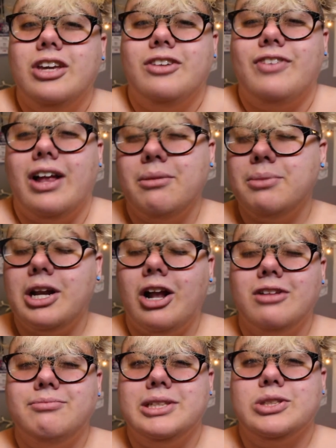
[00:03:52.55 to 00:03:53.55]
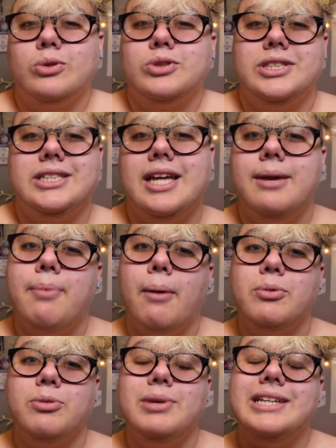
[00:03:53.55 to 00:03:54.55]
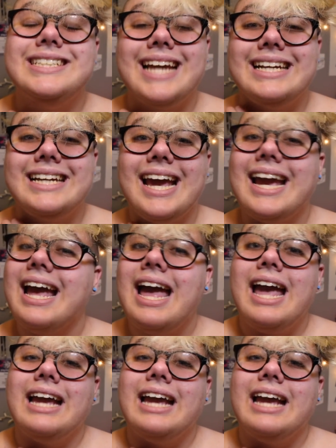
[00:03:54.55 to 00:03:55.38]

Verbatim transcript: You can follow me on all of my socials to keep up with me day to day.